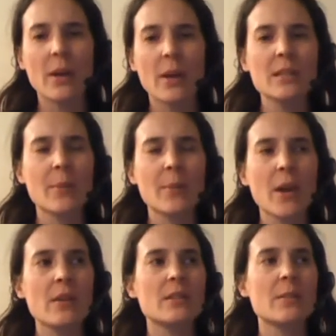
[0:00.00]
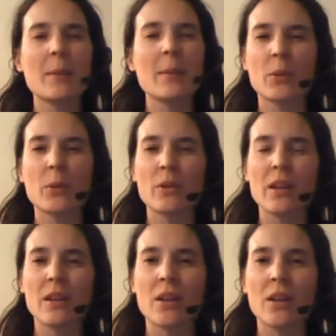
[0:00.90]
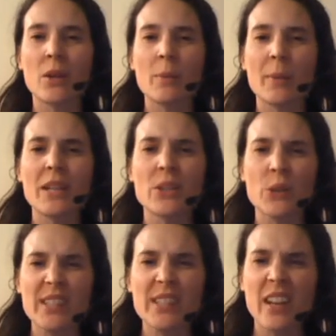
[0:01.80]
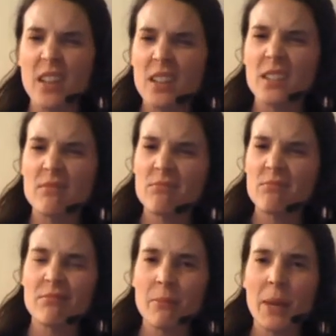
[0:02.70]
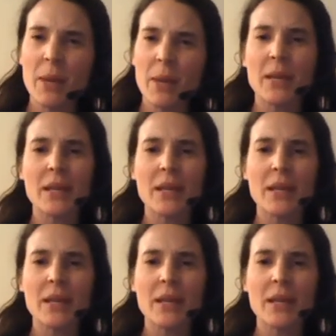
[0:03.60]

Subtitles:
So I suppose the people who will be in your Senate, maybe?